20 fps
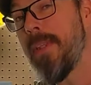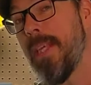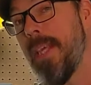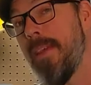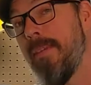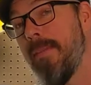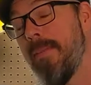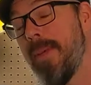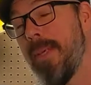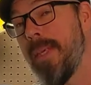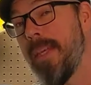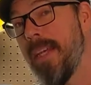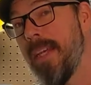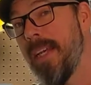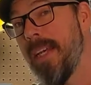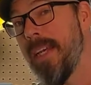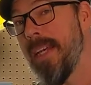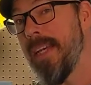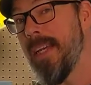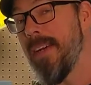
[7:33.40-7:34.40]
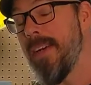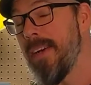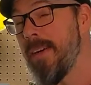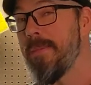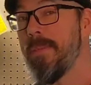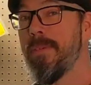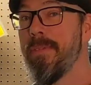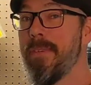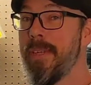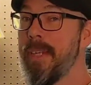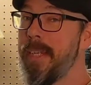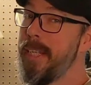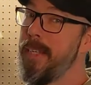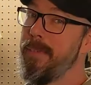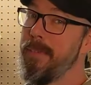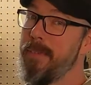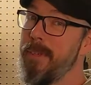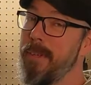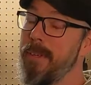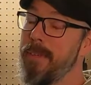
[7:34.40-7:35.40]
gave me a Harbor Freight
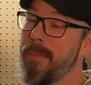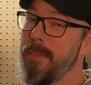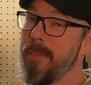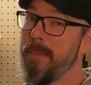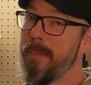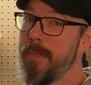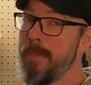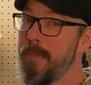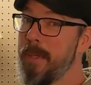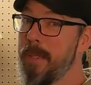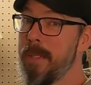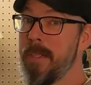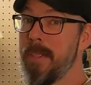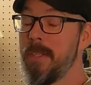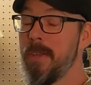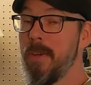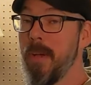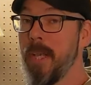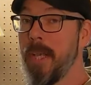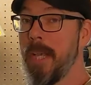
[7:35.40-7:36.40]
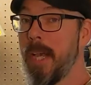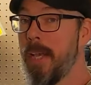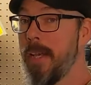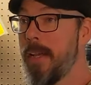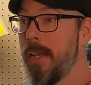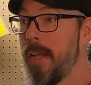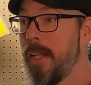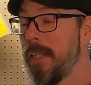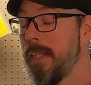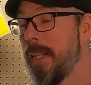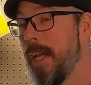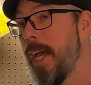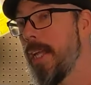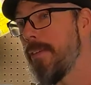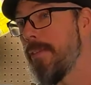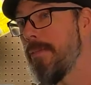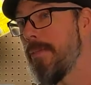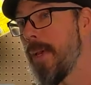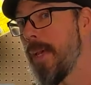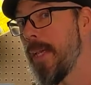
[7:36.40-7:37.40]
gift card for Christmas. So I got a lot
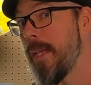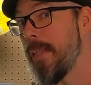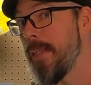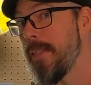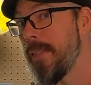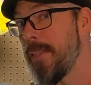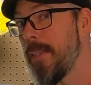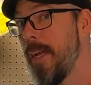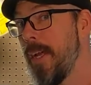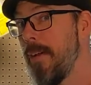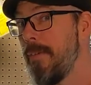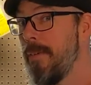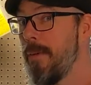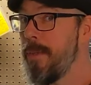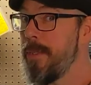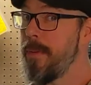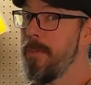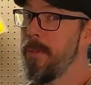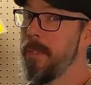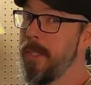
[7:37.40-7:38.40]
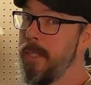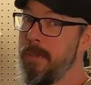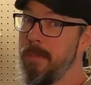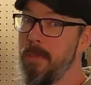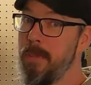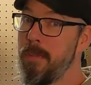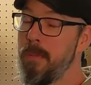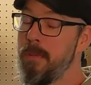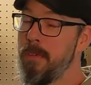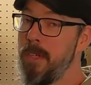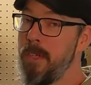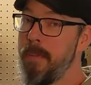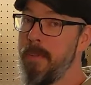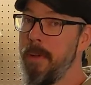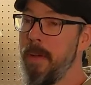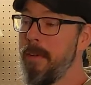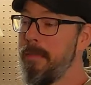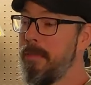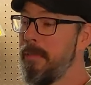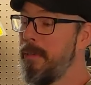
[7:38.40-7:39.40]
of my stuff I was able to get super
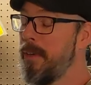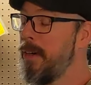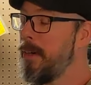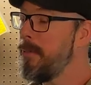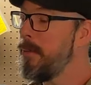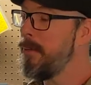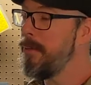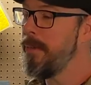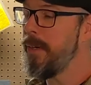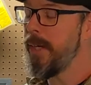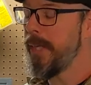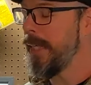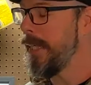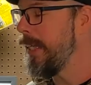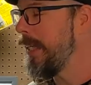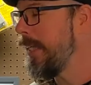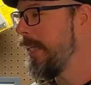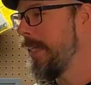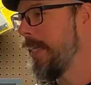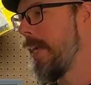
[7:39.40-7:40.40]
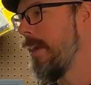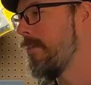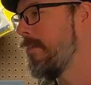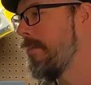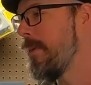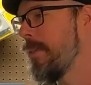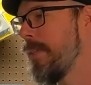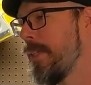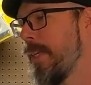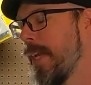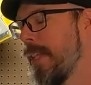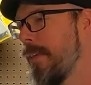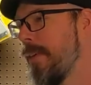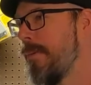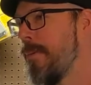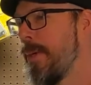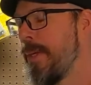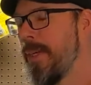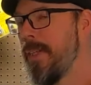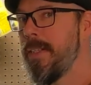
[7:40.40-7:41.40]
cheap off of Harbor Freight. Everybody's got their
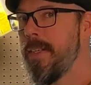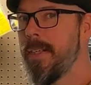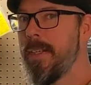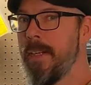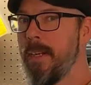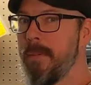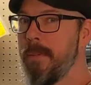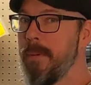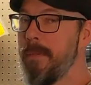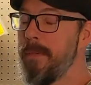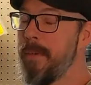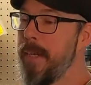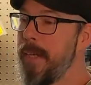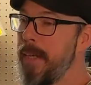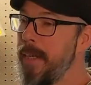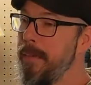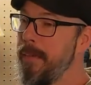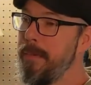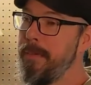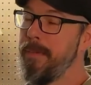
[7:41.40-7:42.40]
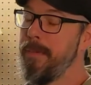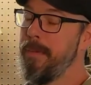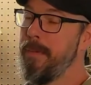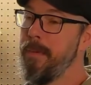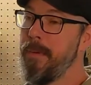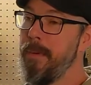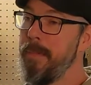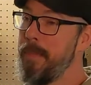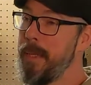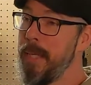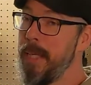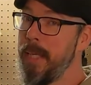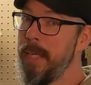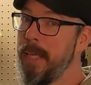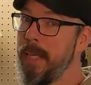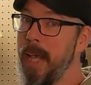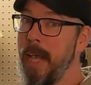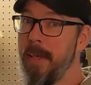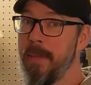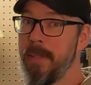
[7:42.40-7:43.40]
opinions on Harbor Freight. For me,
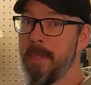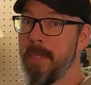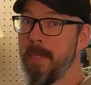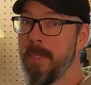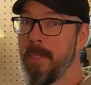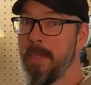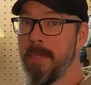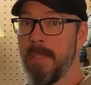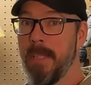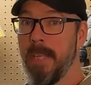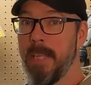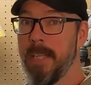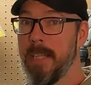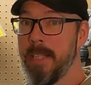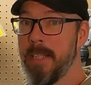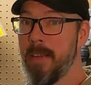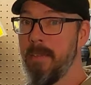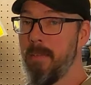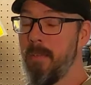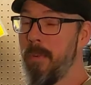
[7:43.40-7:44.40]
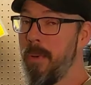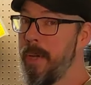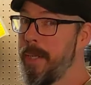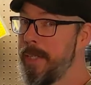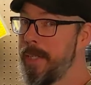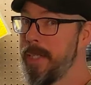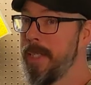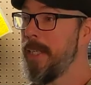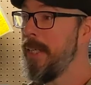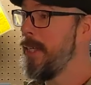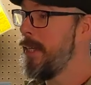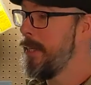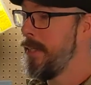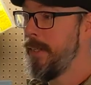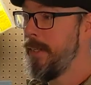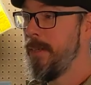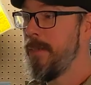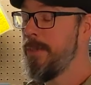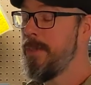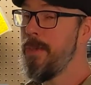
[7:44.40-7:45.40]
a guy who's going to use a lot of this stuff once,
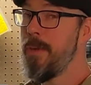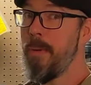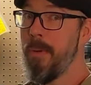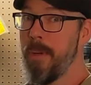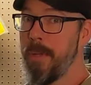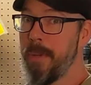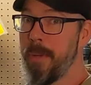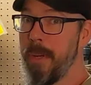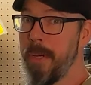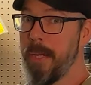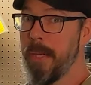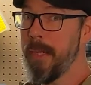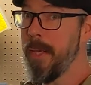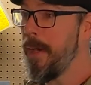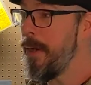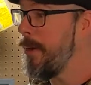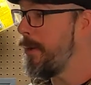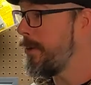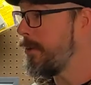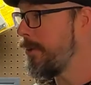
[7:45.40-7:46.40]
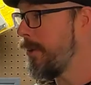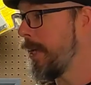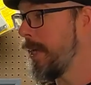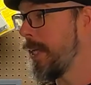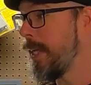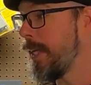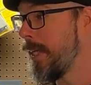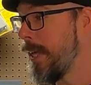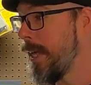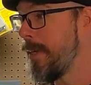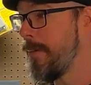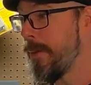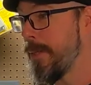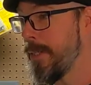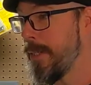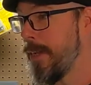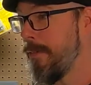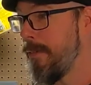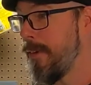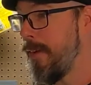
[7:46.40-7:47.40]
there's no other way to go. So I got a lot of my
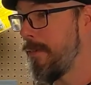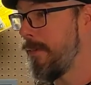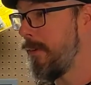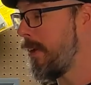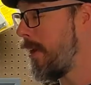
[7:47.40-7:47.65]
stuff off of